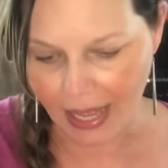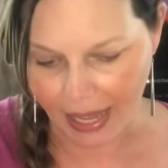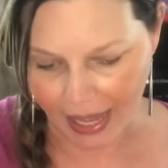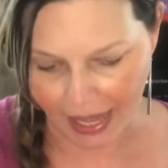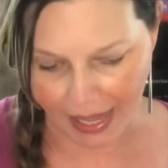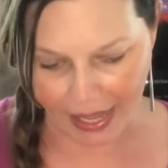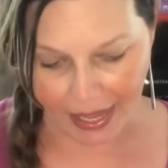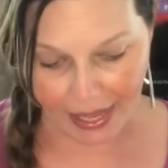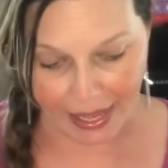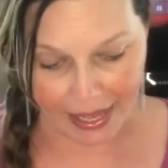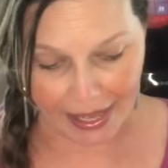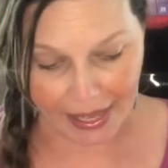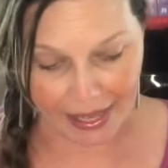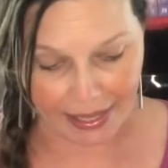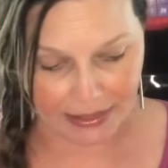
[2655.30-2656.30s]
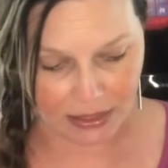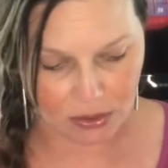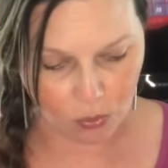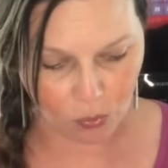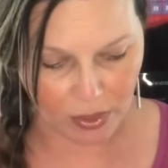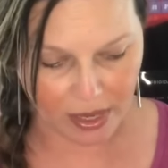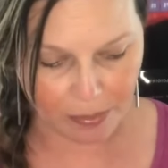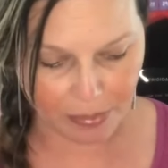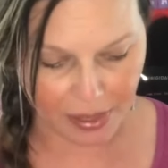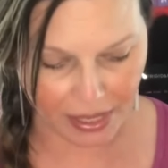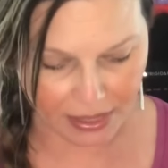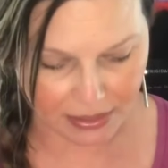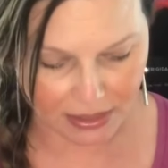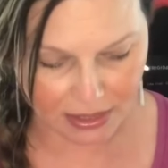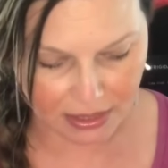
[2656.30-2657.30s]
and we
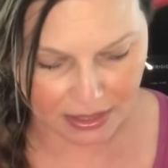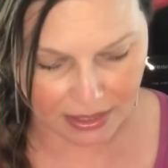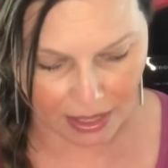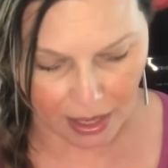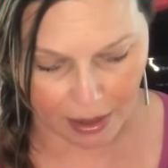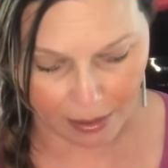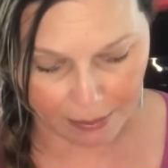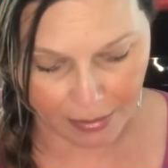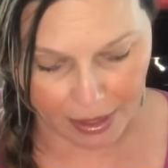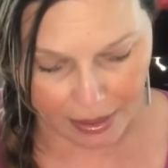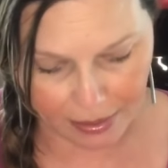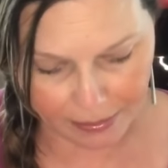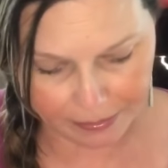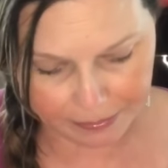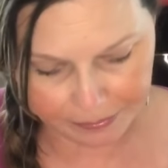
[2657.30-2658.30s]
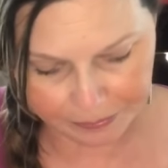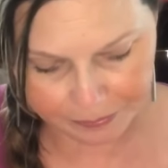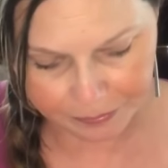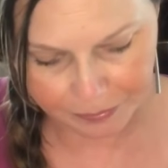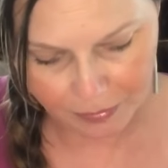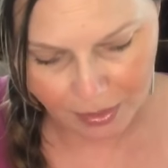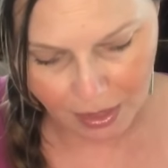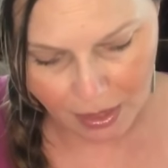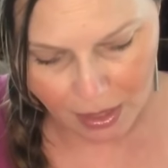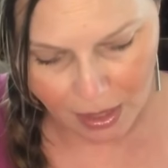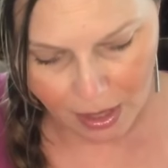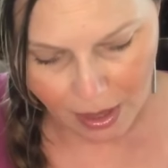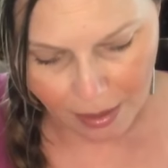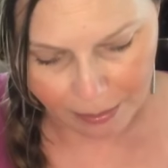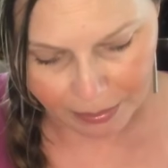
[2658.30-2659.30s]
picked some
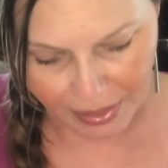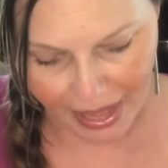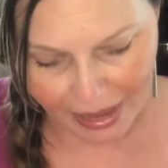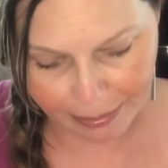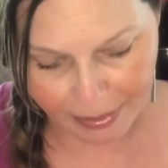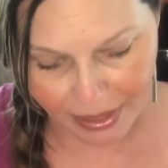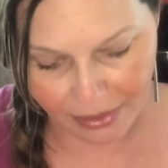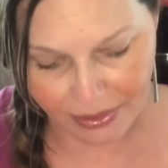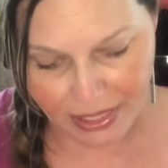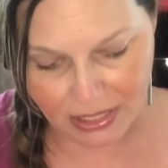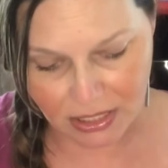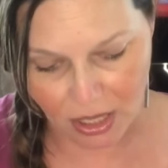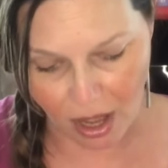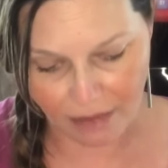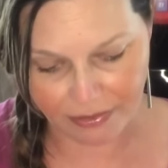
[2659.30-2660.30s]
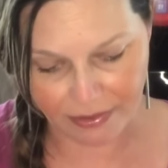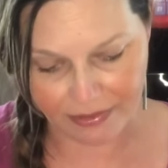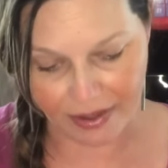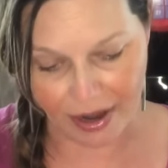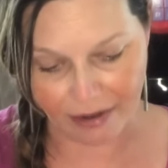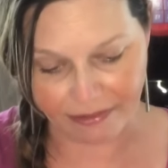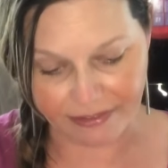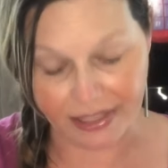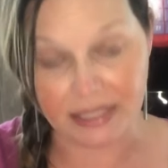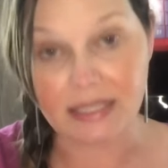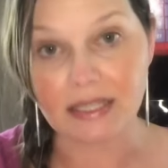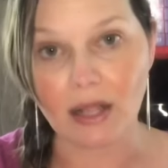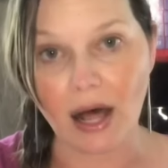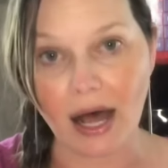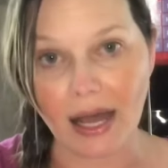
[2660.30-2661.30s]
blackberries off of our fence
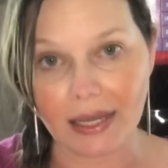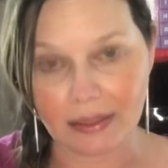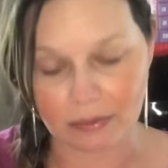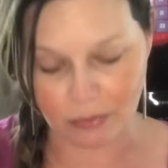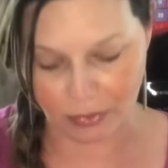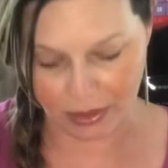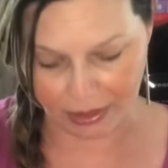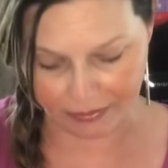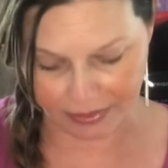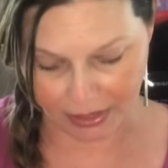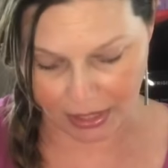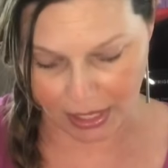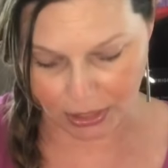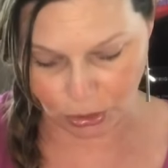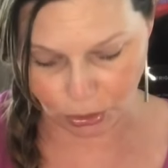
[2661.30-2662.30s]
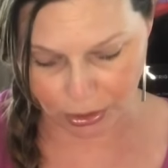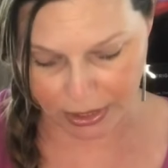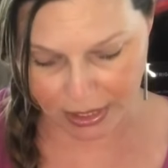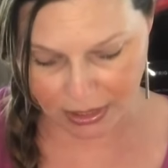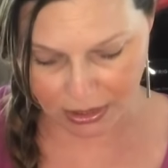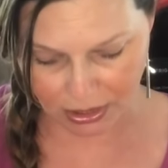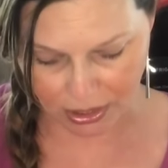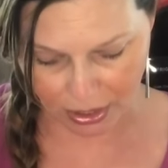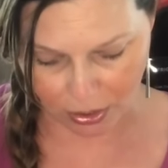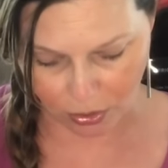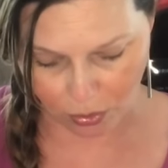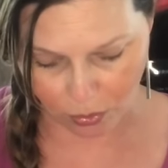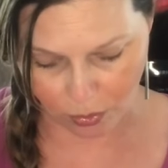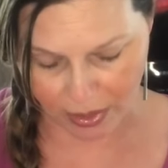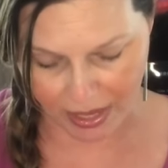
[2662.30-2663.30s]
line. We live in the country, so
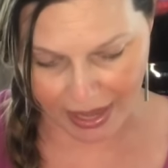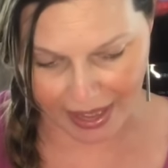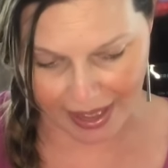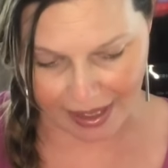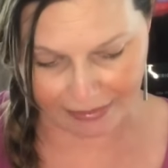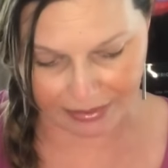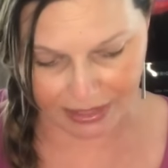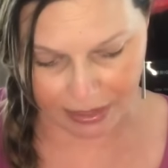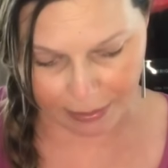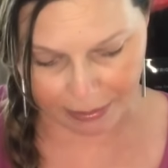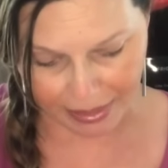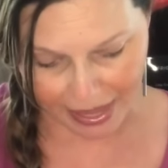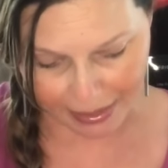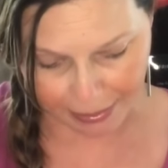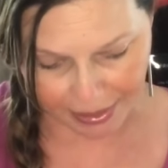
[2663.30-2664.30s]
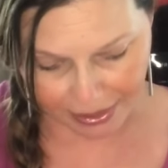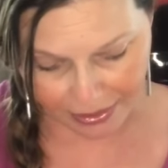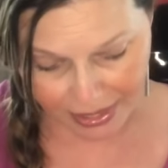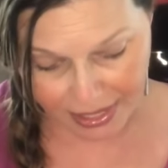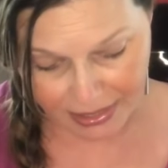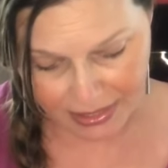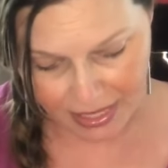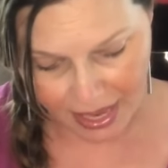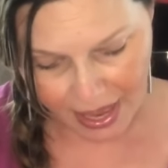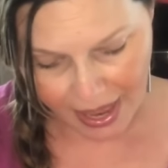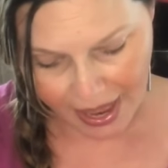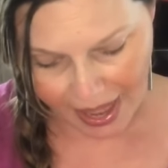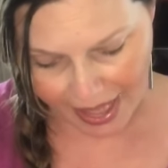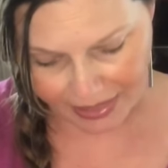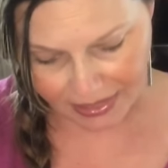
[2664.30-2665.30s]
we have some blackberries,
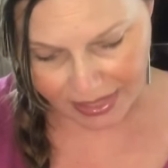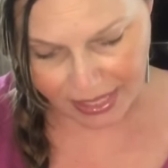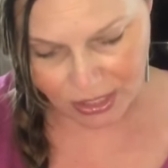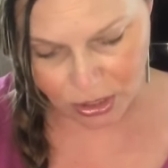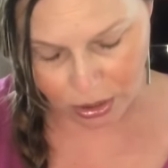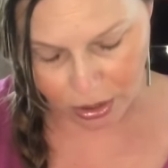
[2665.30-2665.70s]
and these are